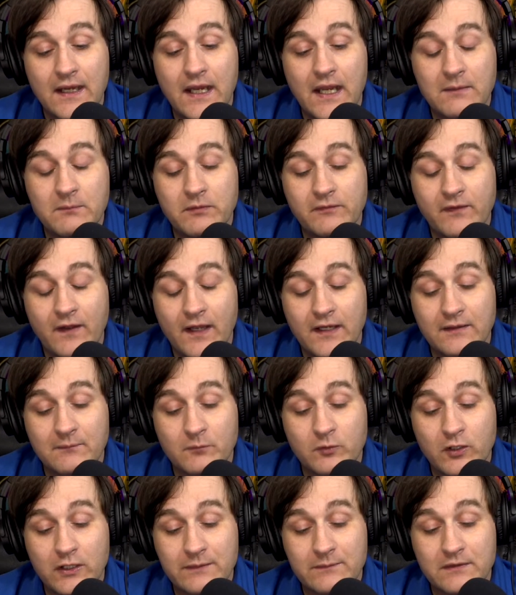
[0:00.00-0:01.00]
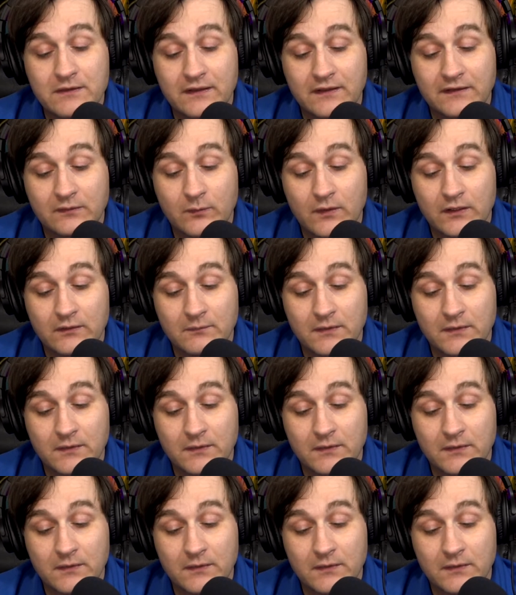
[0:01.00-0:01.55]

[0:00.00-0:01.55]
and provide employment at sweater